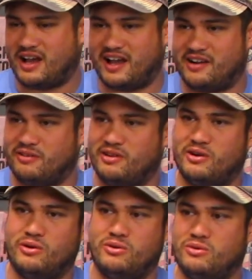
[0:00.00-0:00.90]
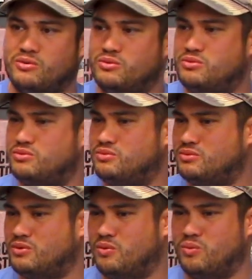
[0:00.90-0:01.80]
I don't know
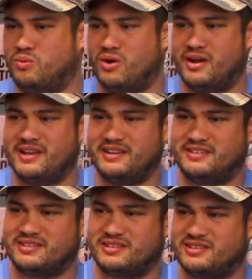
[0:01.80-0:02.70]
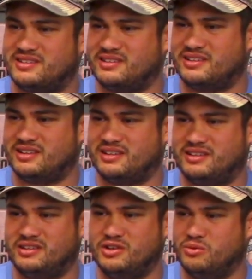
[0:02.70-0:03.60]
what
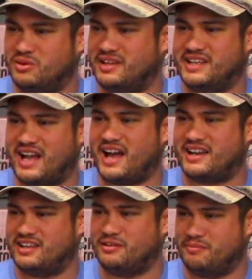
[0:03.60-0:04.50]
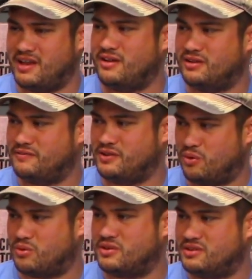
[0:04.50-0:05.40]
you really got in the mail if you
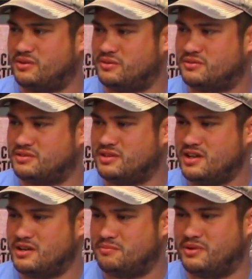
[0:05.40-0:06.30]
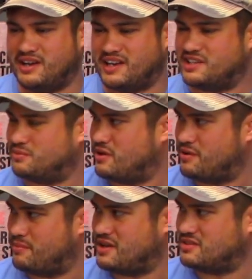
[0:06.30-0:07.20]
ordered those. But I just wanted
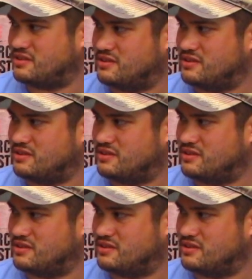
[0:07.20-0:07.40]
to mention those.